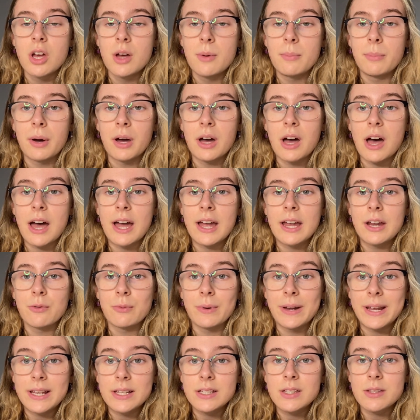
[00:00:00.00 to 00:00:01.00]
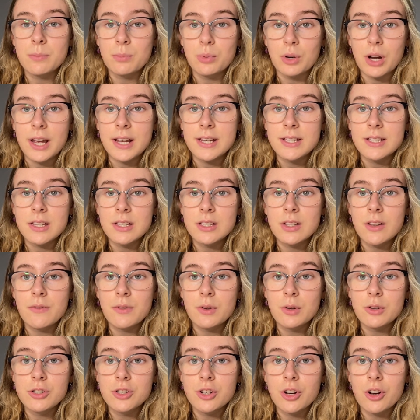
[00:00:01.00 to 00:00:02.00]
but I raised the prices of
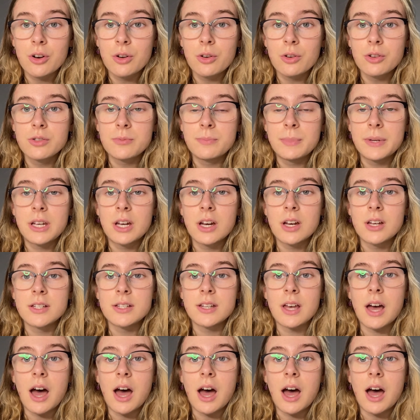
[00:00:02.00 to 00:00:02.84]
those turtles because